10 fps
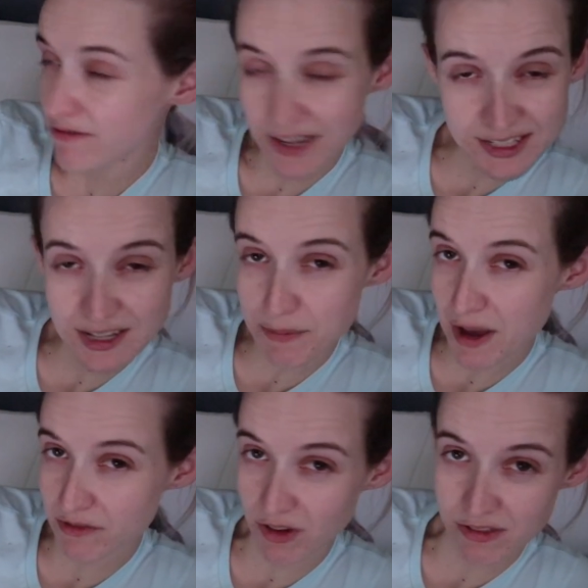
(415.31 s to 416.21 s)
fixed up
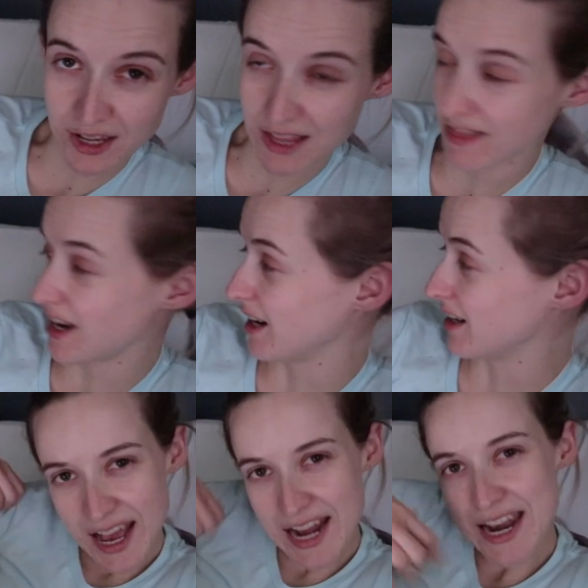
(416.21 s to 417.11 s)
everything in
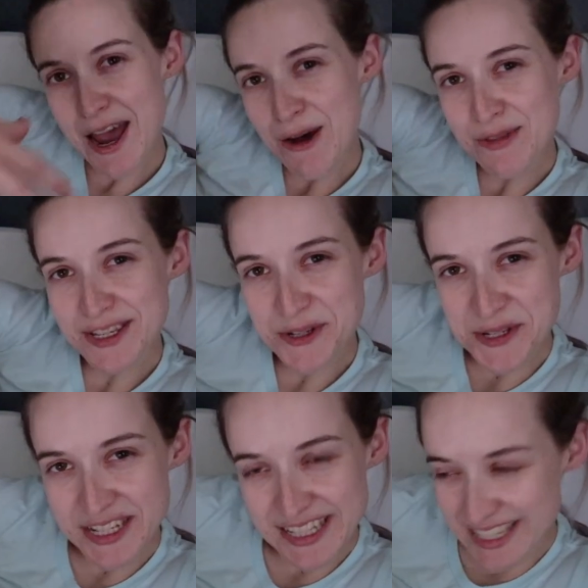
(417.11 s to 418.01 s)
there, and now this
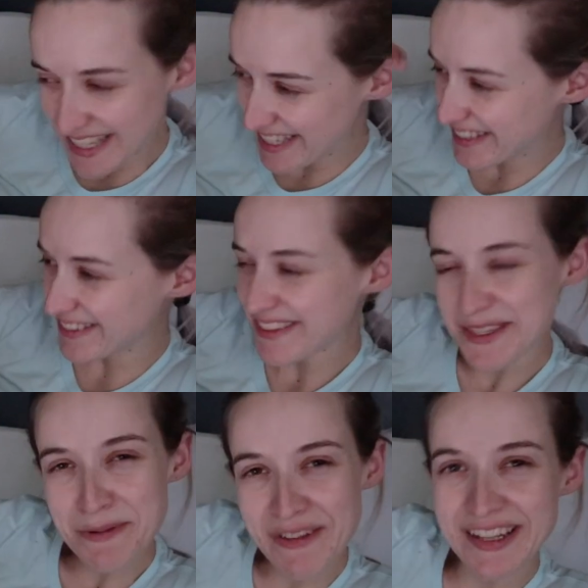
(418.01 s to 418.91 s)
just needs to heal. The
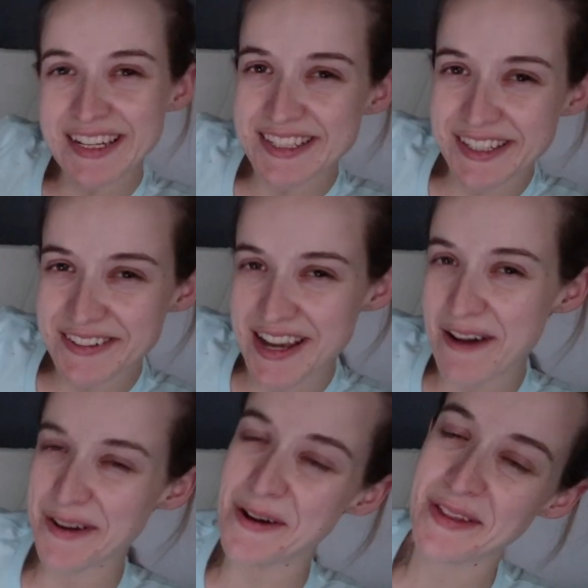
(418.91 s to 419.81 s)
swelling needs to go
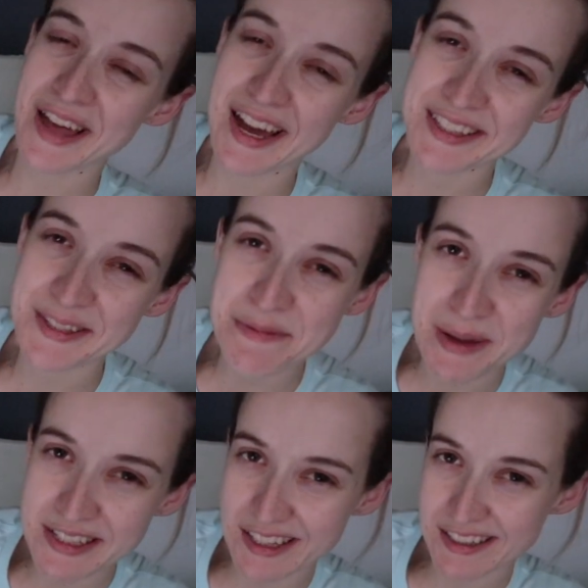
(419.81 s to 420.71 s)
down and all that. So
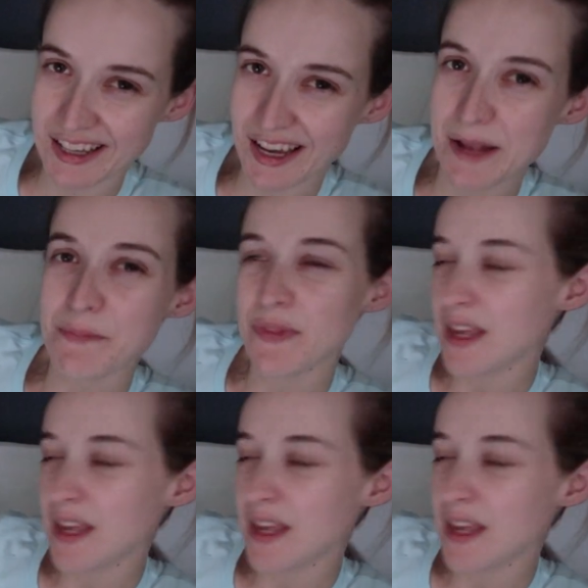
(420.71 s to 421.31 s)
basically,